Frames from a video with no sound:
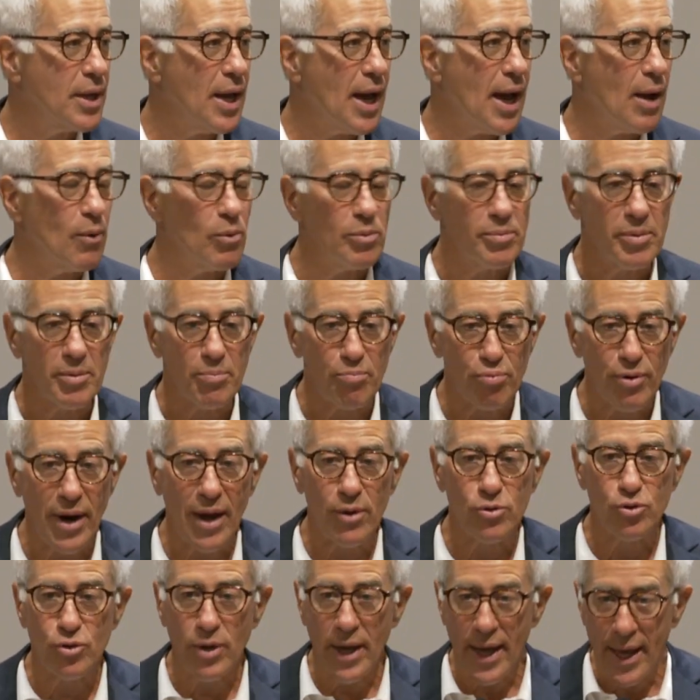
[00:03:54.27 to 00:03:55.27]
I will be
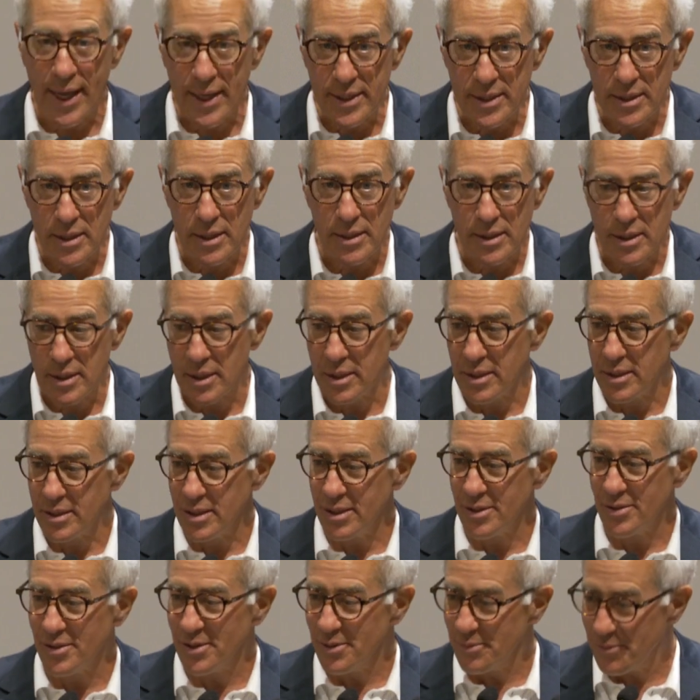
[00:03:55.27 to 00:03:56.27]
proud to hand
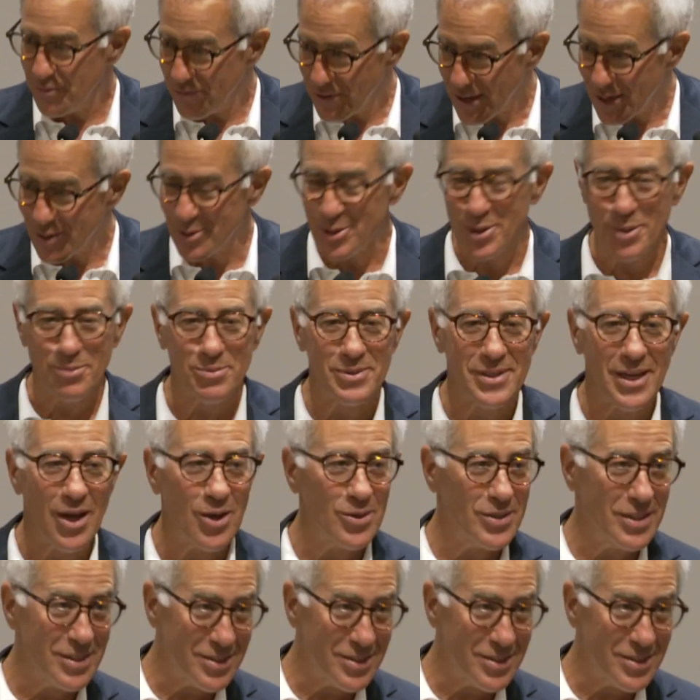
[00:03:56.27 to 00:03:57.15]
the fellowships out.